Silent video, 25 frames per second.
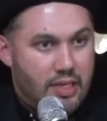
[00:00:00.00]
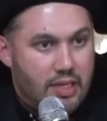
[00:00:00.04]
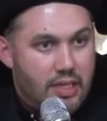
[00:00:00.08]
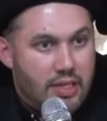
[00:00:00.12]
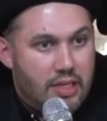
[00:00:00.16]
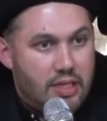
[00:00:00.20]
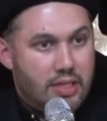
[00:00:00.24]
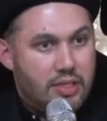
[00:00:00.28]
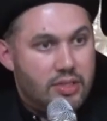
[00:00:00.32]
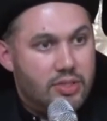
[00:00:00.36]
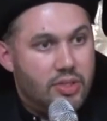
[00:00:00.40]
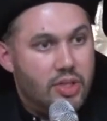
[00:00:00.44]

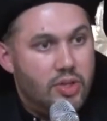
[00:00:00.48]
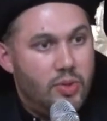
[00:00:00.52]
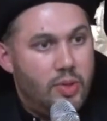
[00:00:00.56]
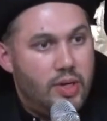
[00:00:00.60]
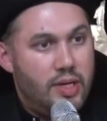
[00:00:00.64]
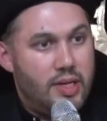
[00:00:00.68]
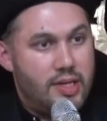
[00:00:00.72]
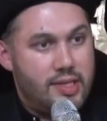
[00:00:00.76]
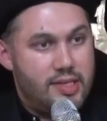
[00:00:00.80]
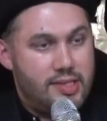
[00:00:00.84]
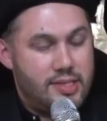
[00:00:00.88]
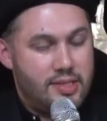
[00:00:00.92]
Go
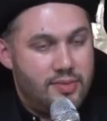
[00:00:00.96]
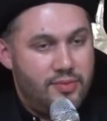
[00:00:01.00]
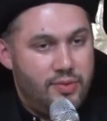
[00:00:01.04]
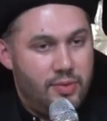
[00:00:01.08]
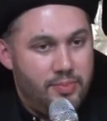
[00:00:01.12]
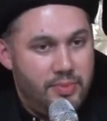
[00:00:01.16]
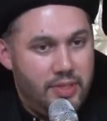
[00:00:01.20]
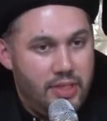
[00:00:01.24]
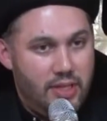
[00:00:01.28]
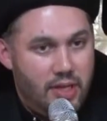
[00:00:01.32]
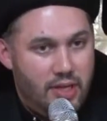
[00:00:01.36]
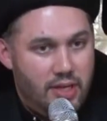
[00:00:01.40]
ask from
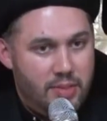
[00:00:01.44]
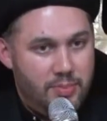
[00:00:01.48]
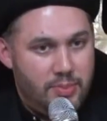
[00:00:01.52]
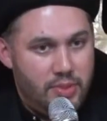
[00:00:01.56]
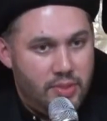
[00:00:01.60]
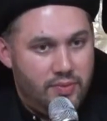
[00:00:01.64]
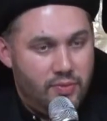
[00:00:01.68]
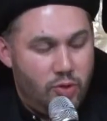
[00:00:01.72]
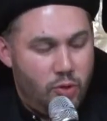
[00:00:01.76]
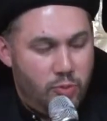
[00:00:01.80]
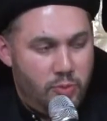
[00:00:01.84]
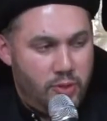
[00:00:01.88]
the army of
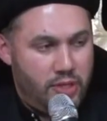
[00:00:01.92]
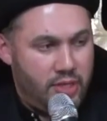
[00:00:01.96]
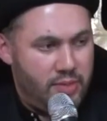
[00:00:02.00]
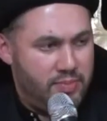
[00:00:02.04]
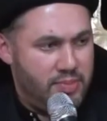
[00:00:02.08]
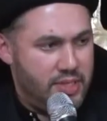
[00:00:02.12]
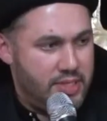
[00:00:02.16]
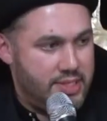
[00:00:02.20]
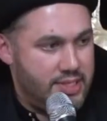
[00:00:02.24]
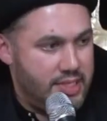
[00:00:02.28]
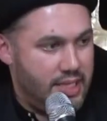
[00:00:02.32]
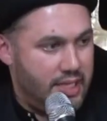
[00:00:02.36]
Umar ibn
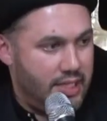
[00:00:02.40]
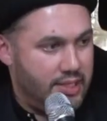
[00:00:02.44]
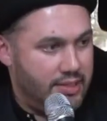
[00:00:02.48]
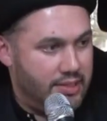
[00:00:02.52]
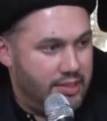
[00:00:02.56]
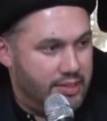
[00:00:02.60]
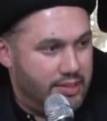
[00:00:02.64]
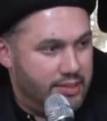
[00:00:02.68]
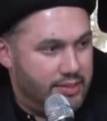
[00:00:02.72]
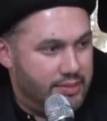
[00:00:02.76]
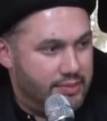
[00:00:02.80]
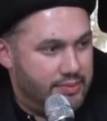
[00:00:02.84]
Sa'd.
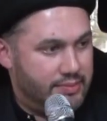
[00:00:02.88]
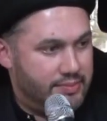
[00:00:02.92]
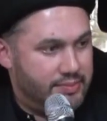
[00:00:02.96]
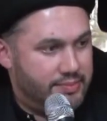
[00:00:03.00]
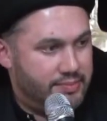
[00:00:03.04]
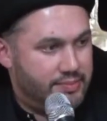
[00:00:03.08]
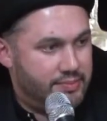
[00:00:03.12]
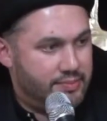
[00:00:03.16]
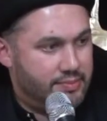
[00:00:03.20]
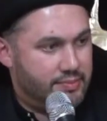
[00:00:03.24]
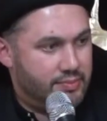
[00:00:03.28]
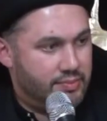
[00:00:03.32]

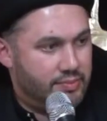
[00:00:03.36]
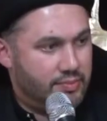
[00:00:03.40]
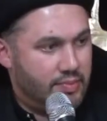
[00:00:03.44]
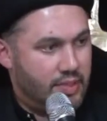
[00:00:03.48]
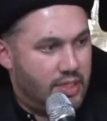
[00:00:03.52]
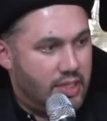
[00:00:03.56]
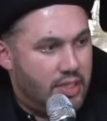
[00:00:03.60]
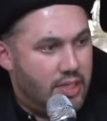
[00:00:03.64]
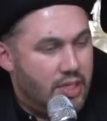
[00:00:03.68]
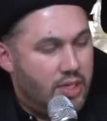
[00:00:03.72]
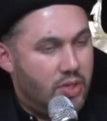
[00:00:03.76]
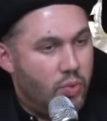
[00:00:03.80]

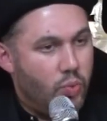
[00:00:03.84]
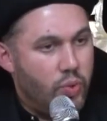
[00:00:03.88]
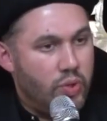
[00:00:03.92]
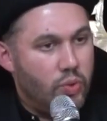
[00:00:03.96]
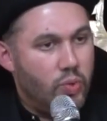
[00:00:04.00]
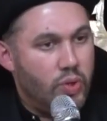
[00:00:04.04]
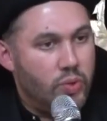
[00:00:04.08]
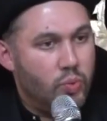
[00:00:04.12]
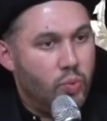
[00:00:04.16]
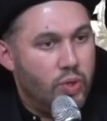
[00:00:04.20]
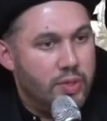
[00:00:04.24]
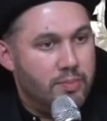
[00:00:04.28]
We want
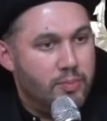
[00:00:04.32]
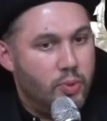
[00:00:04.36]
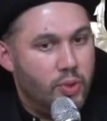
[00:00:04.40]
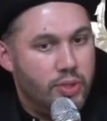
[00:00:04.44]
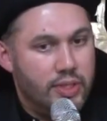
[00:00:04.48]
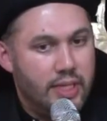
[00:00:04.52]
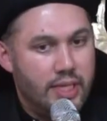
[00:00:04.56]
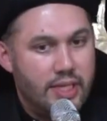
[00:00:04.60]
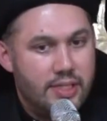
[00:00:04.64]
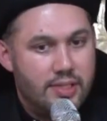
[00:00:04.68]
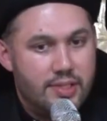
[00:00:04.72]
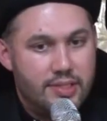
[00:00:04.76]
one more
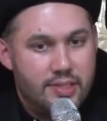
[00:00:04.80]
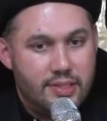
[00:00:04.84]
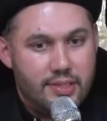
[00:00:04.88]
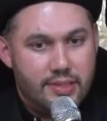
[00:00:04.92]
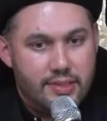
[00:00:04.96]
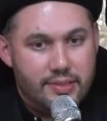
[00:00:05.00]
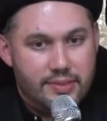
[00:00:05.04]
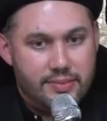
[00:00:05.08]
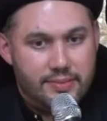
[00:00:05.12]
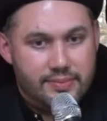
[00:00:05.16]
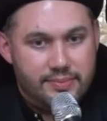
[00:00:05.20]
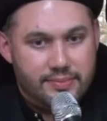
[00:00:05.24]
night.
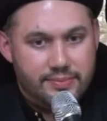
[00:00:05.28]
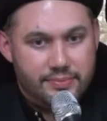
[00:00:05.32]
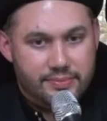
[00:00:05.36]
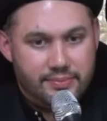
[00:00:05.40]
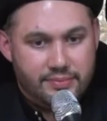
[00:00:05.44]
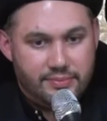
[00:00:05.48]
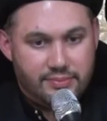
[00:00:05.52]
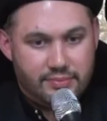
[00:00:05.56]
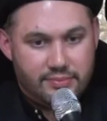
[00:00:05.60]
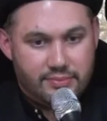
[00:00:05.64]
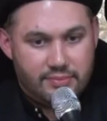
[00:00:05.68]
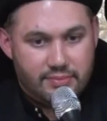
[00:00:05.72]

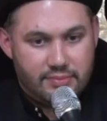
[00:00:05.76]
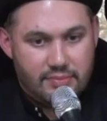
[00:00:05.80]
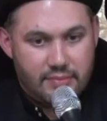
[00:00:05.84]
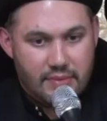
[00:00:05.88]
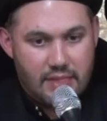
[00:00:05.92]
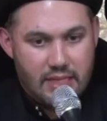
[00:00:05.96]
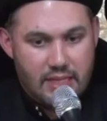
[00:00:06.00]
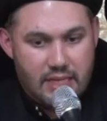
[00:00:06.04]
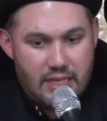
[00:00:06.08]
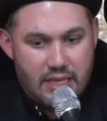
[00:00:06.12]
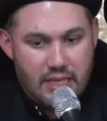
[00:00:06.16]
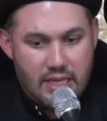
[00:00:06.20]

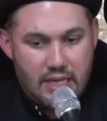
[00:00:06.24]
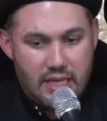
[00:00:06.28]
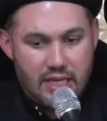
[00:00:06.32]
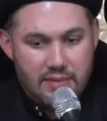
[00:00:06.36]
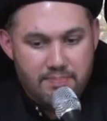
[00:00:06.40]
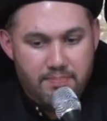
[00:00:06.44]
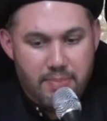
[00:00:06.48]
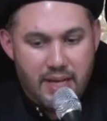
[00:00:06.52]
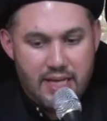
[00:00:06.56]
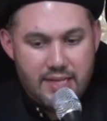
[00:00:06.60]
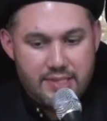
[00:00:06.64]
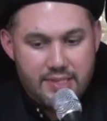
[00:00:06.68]

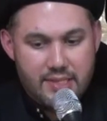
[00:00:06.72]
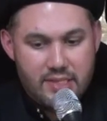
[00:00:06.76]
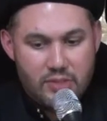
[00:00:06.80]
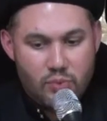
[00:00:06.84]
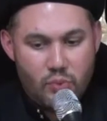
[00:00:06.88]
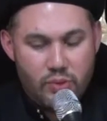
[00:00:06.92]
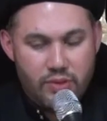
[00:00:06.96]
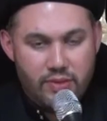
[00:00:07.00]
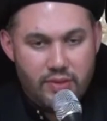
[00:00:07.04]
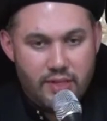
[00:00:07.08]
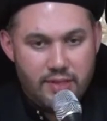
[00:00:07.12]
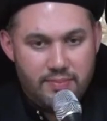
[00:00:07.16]
Abbas is with
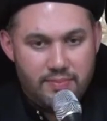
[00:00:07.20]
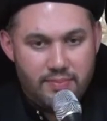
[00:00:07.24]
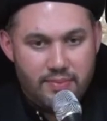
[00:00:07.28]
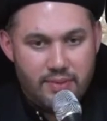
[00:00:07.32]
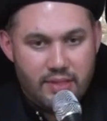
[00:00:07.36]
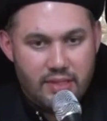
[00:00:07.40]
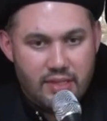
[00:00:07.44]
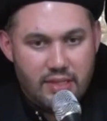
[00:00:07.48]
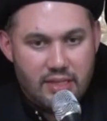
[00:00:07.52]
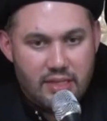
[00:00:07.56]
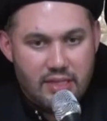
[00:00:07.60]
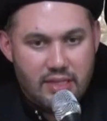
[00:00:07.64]
them.
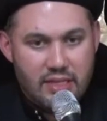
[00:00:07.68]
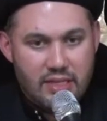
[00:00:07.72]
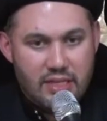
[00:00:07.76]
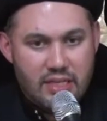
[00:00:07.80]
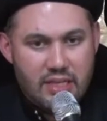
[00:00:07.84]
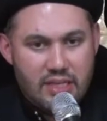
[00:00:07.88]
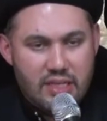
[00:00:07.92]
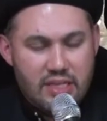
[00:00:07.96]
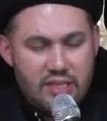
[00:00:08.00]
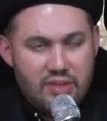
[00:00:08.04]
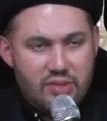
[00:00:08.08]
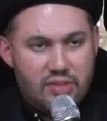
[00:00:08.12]

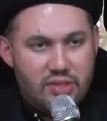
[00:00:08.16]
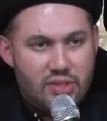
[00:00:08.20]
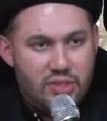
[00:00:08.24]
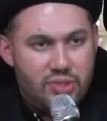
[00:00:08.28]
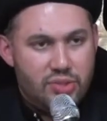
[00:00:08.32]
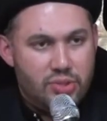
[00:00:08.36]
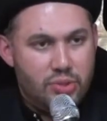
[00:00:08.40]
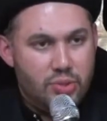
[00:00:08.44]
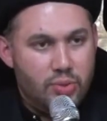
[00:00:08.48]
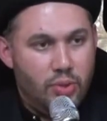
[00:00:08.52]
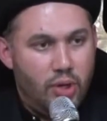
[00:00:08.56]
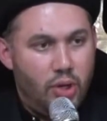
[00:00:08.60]
These
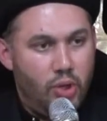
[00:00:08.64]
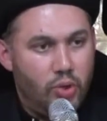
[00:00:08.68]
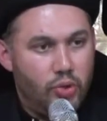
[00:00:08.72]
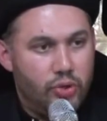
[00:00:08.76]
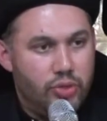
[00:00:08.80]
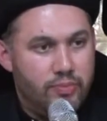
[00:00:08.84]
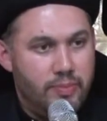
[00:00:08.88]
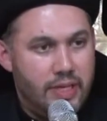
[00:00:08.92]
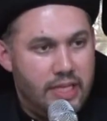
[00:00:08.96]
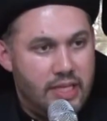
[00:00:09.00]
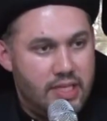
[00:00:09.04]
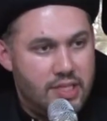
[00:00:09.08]
two old
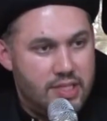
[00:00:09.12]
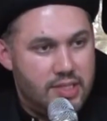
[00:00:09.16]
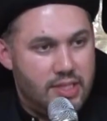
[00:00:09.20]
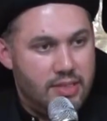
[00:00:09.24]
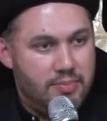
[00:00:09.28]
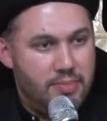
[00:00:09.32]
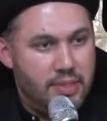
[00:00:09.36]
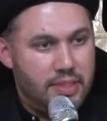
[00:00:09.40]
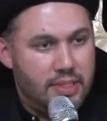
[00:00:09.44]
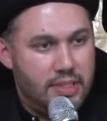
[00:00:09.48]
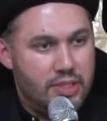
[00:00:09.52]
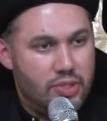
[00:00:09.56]
men as they
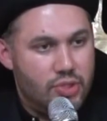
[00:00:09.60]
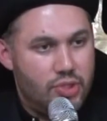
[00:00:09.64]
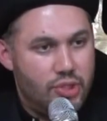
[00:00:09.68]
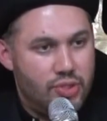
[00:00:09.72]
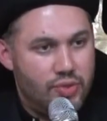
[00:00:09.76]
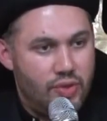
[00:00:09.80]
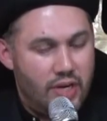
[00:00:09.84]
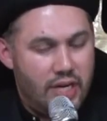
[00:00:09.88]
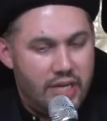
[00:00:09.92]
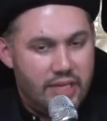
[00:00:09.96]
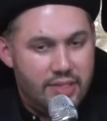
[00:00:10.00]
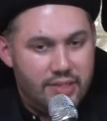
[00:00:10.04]
begin to
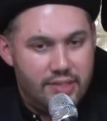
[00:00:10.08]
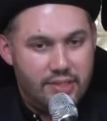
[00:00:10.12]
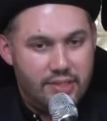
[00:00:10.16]
write,